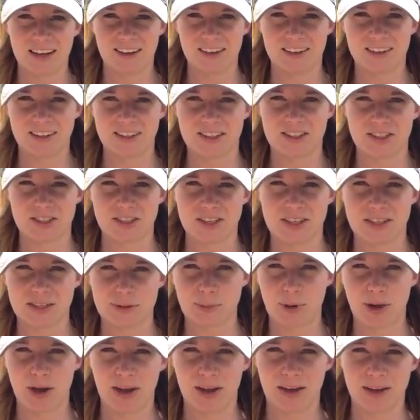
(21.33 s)
on these trees
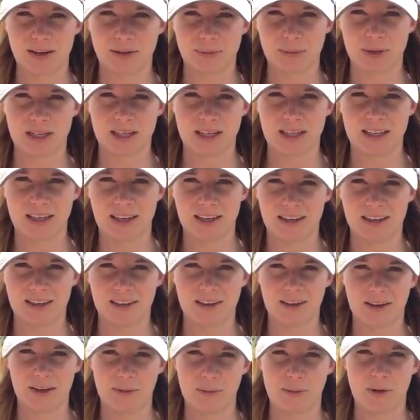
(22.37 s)
behind me,
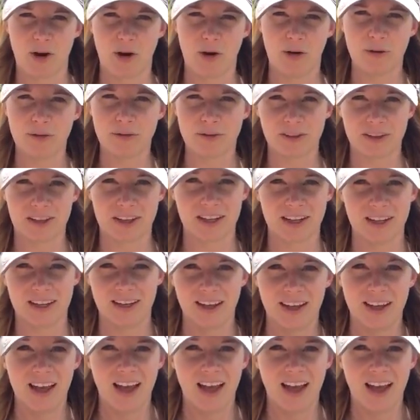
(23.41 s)
and um, hopefully